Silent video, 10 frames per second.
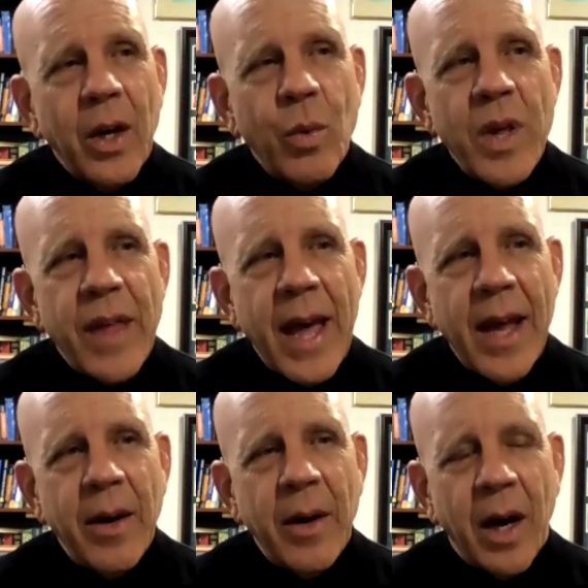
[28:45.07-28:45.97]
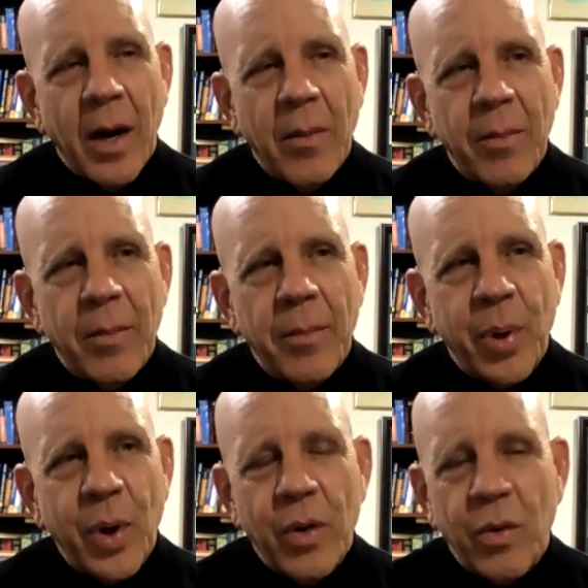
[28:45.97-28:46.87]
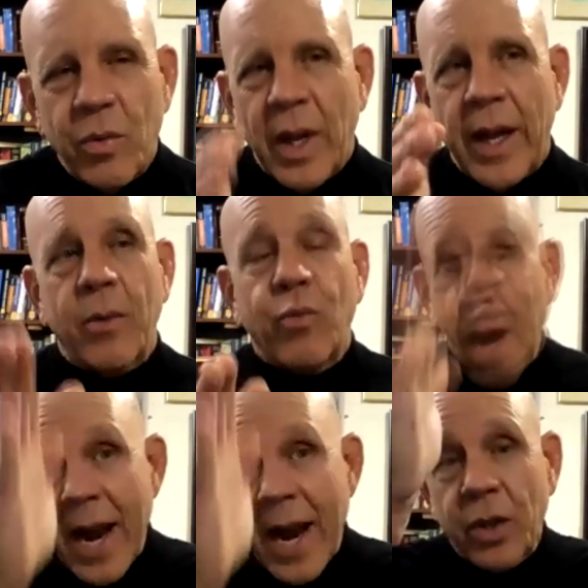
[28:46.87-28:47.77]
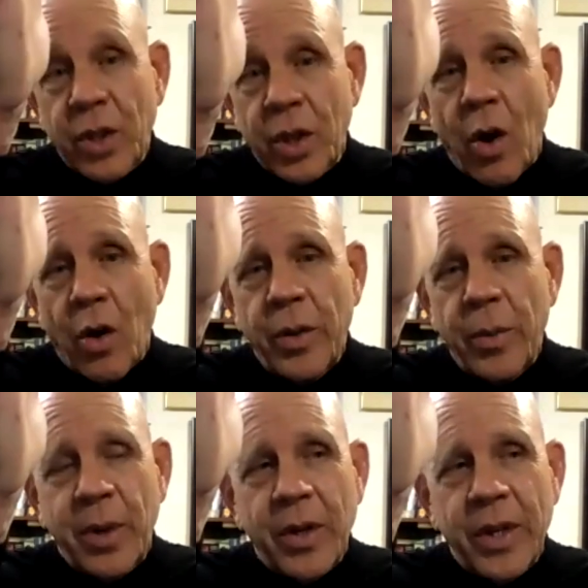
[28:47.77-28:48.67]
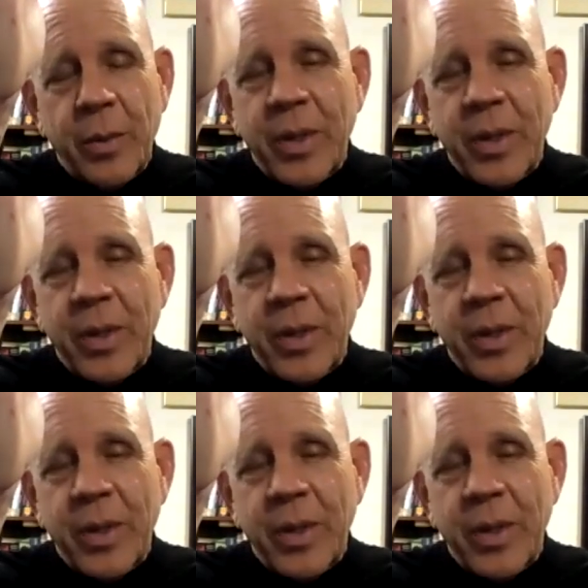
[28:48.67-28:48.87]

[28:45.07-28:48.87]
We then put rakers to hold the building.